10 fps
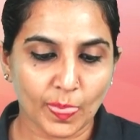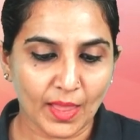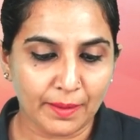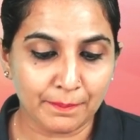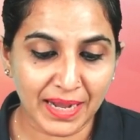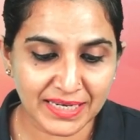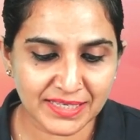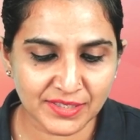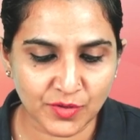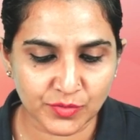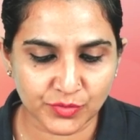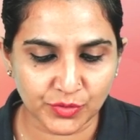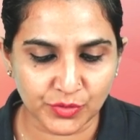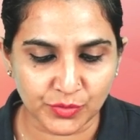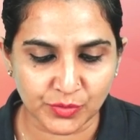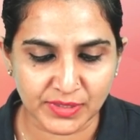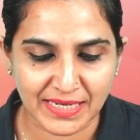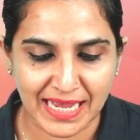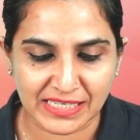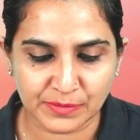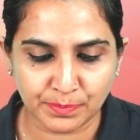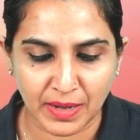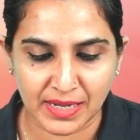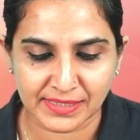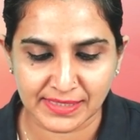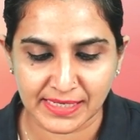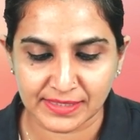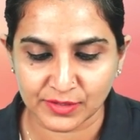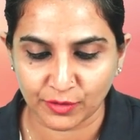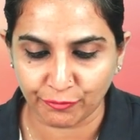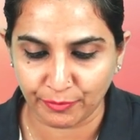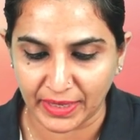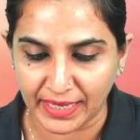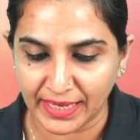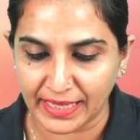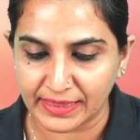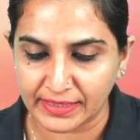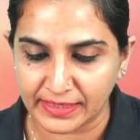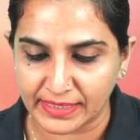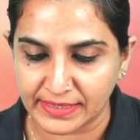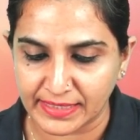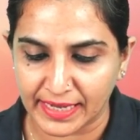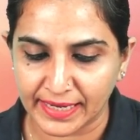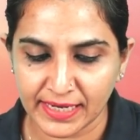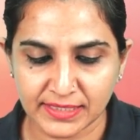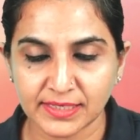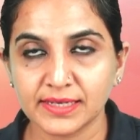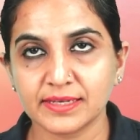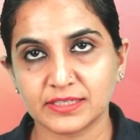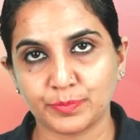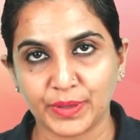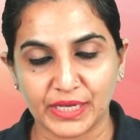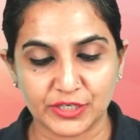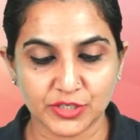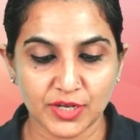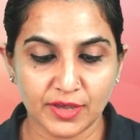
Might is also used as past tense of may in the indirect speech.